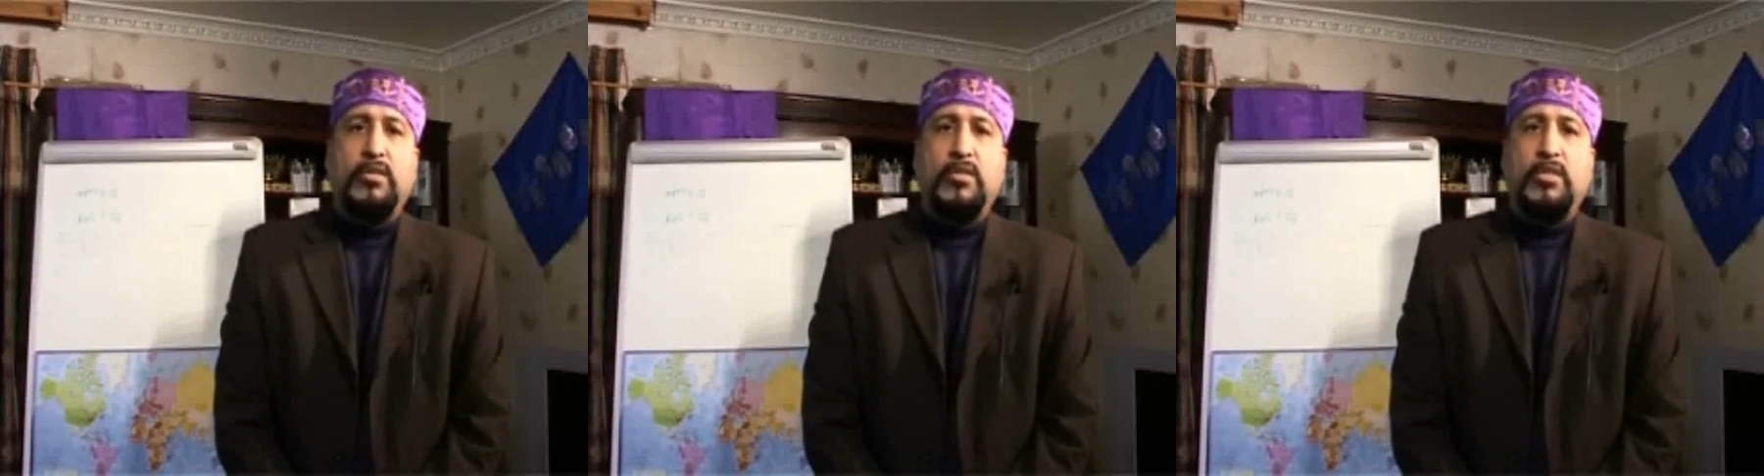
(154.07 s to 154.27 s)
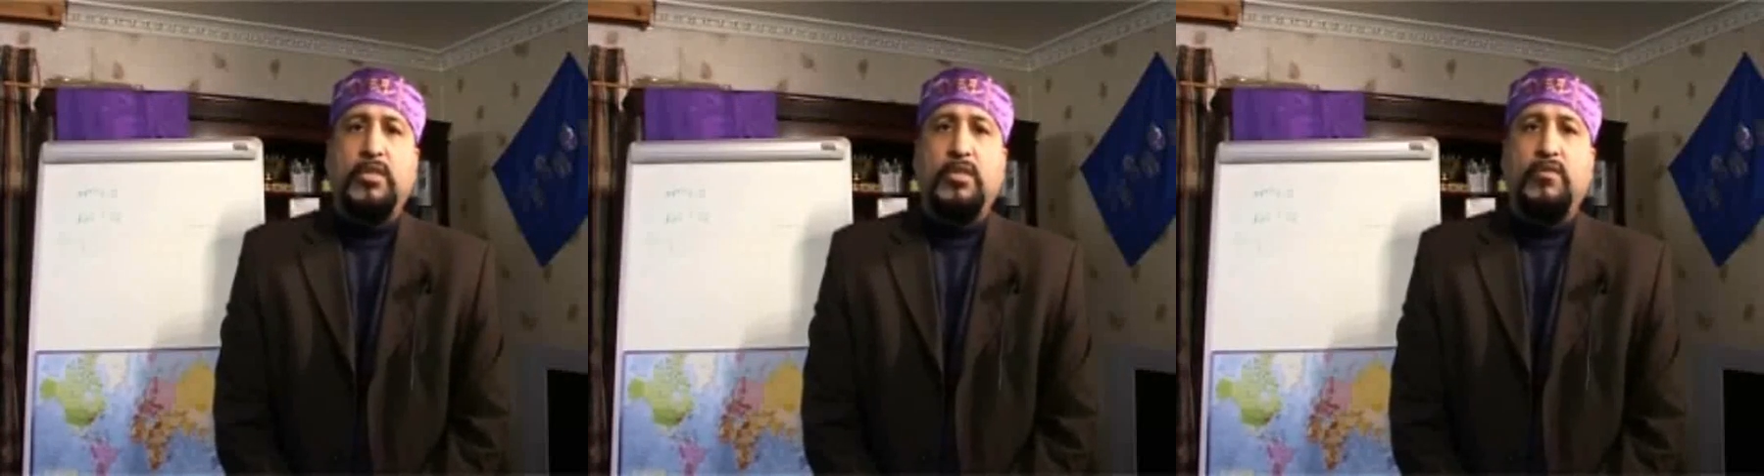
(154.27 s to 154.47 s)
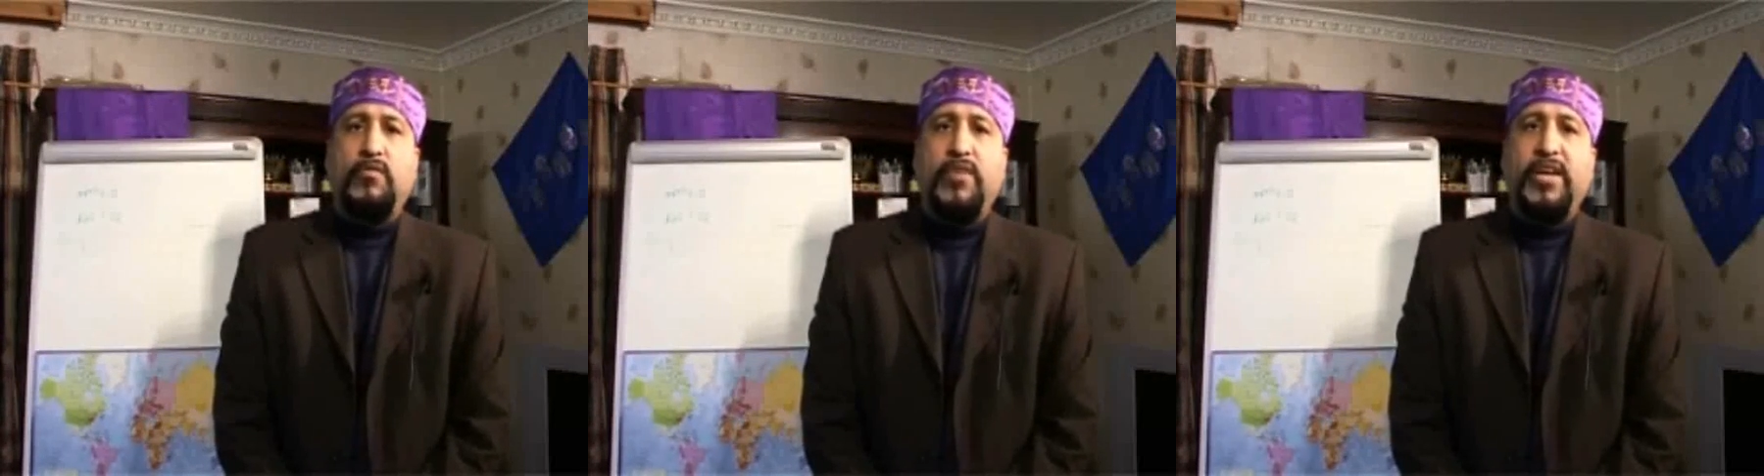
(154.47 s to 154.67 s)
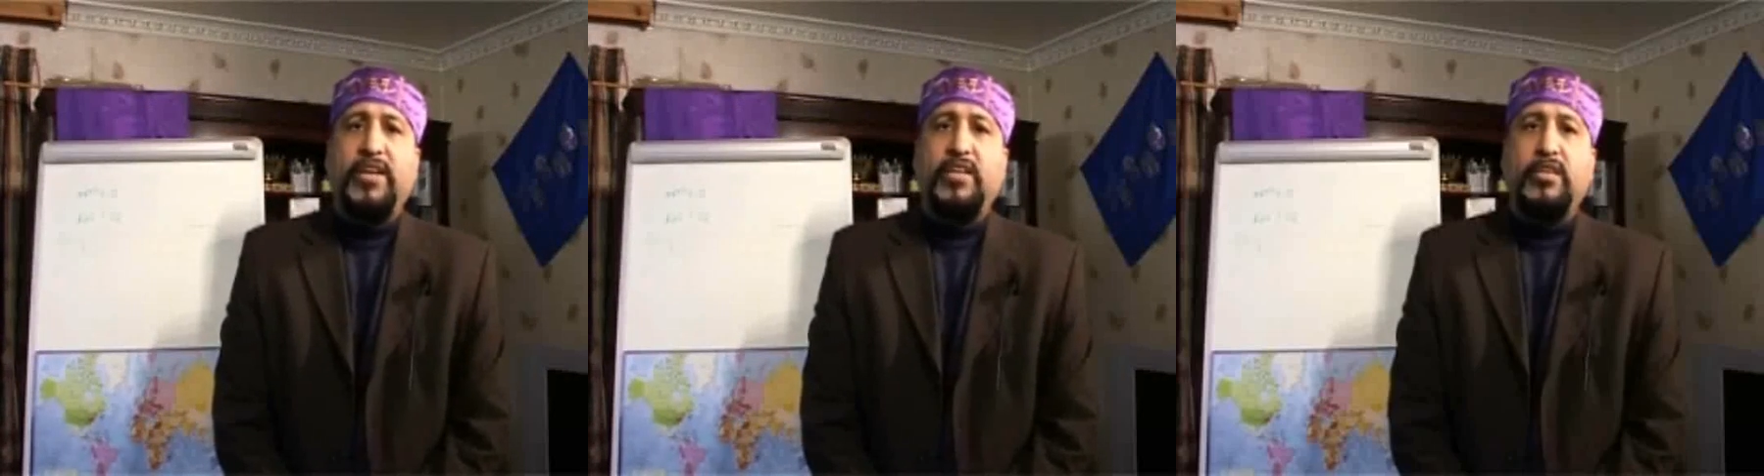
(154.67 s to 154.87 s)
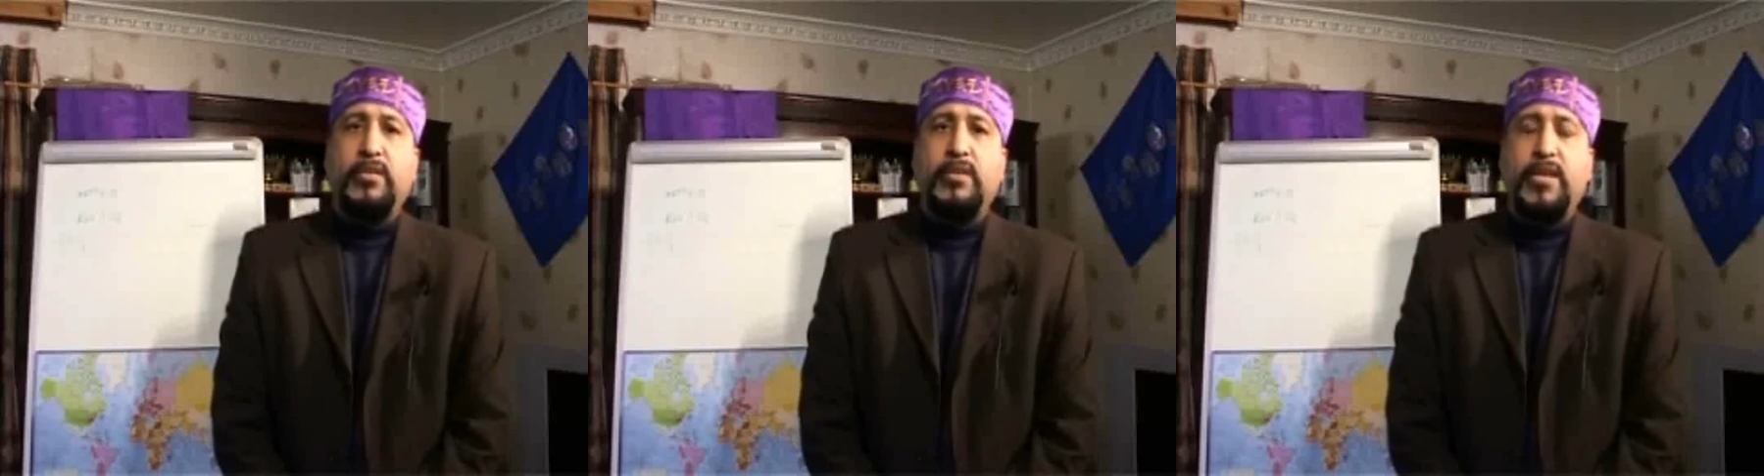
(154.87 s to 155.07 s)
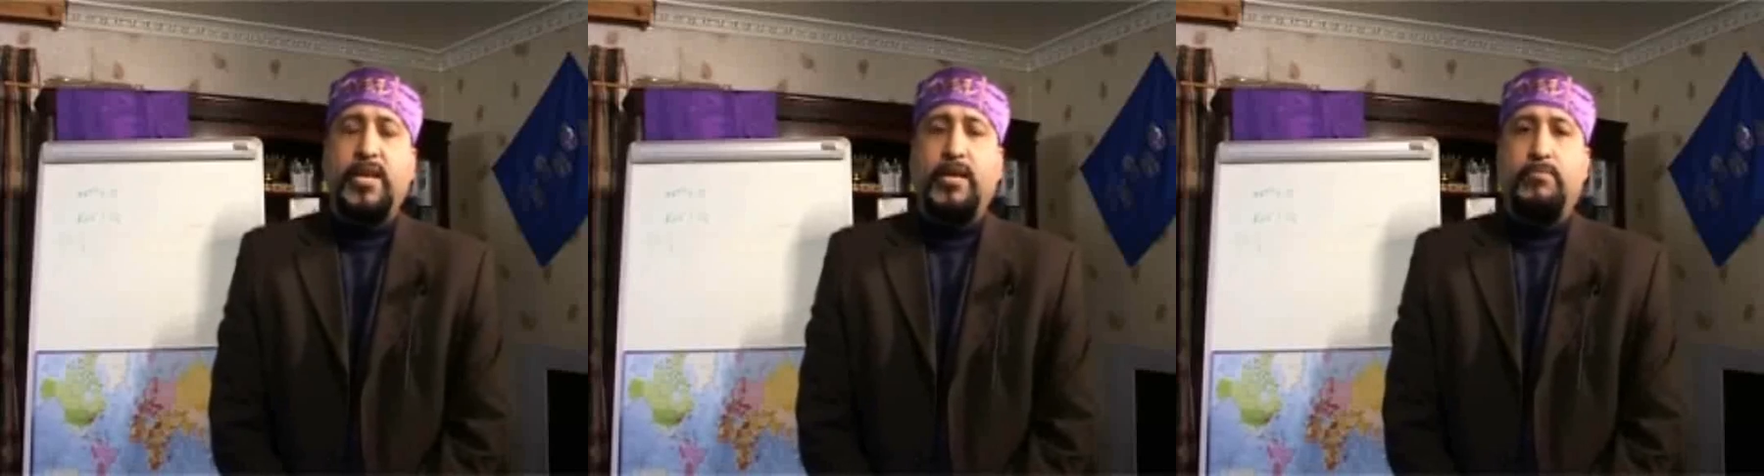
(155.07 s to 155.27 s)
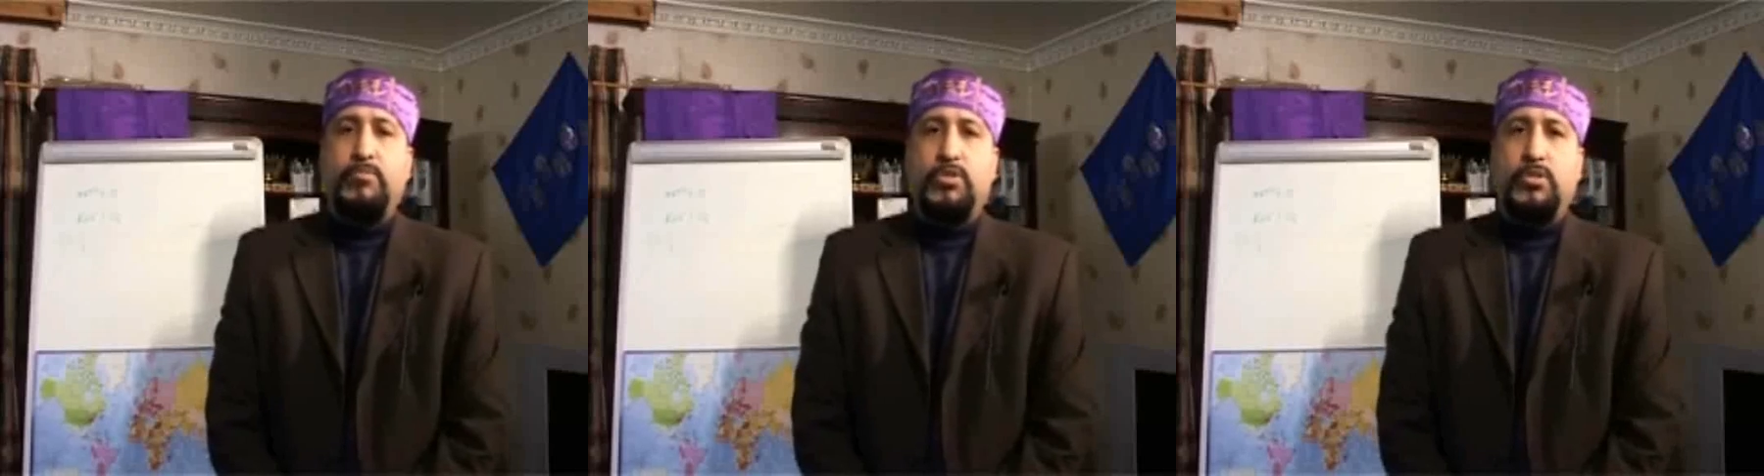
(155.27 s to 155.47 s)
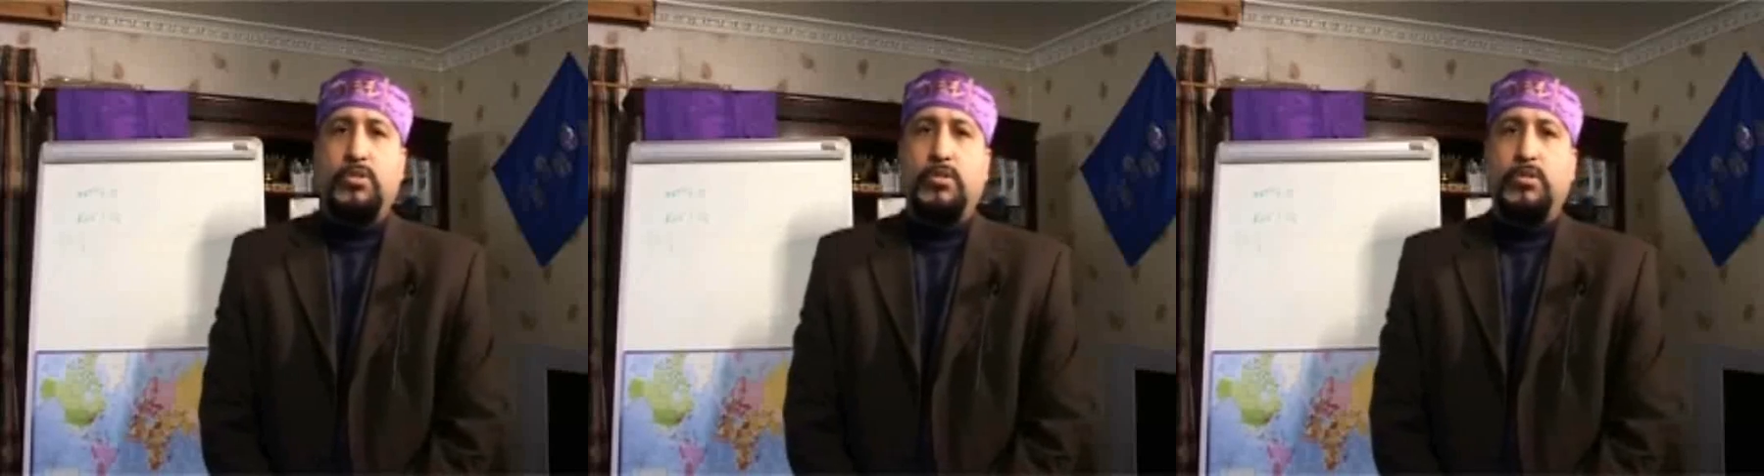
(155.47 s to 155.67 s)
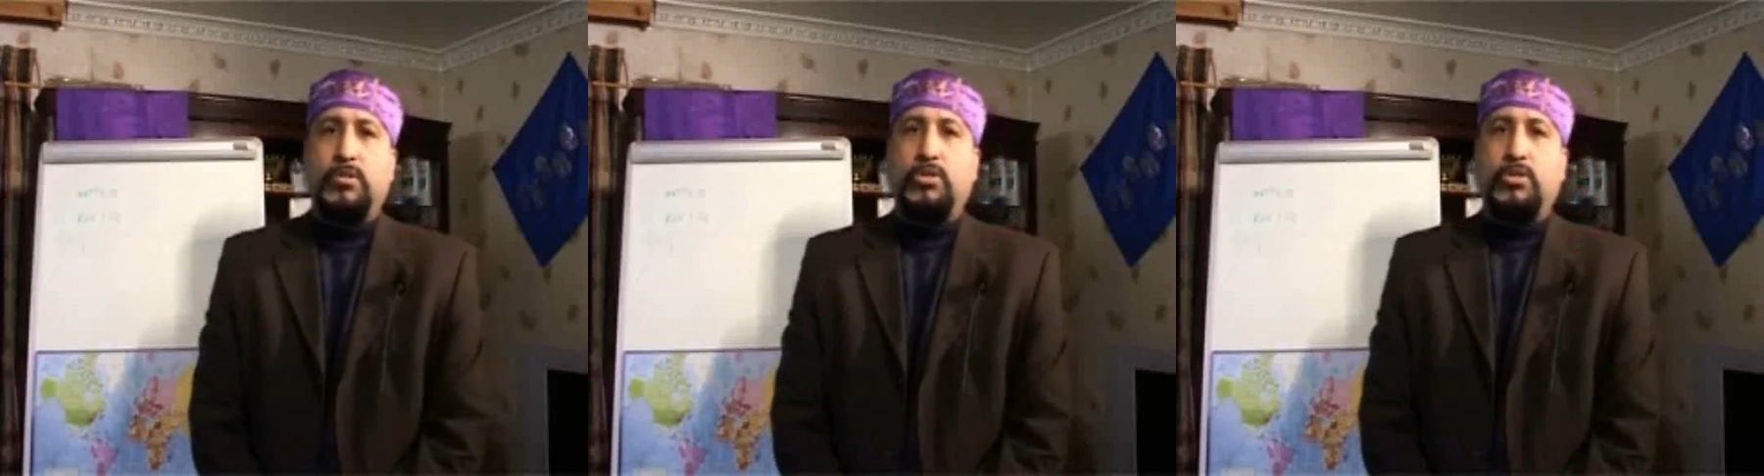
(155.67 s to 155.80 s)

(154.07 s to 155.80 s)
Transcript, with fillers: the variant names